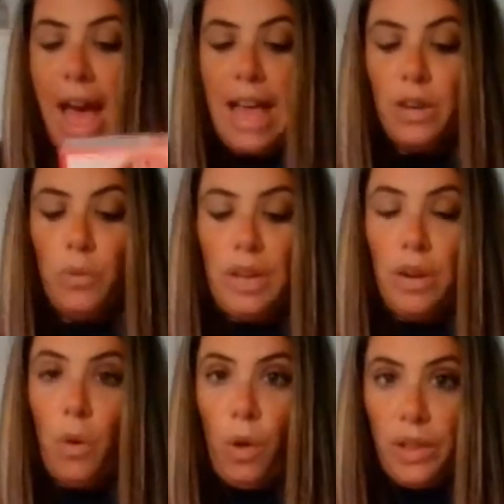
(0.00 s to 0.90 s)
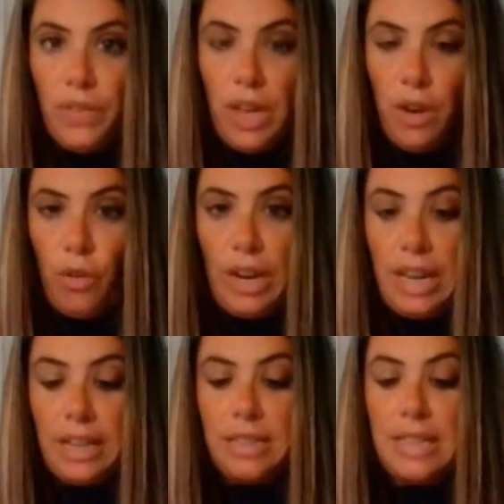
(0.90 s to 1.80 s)
And you need all of the
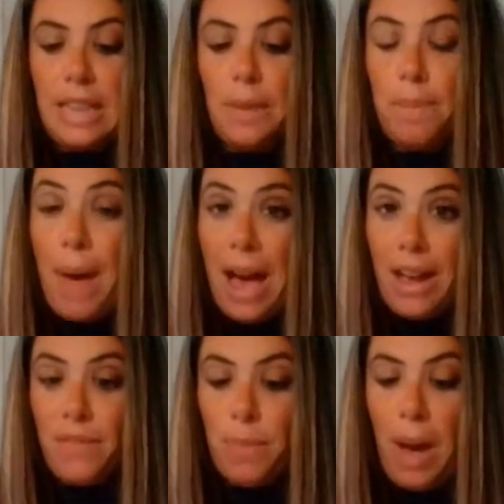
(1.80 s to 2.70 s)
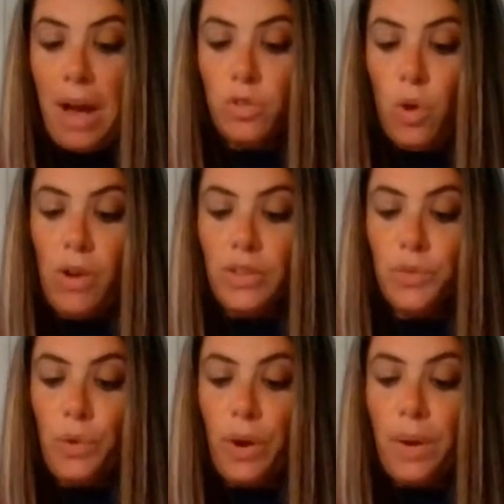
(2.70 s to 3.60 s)
ingredients that the back of the box calls
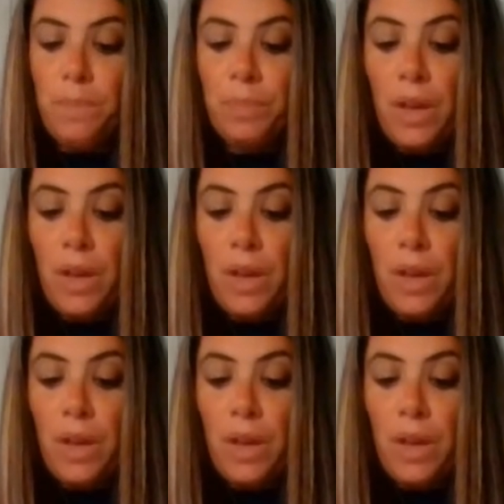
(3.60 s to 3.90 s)
for.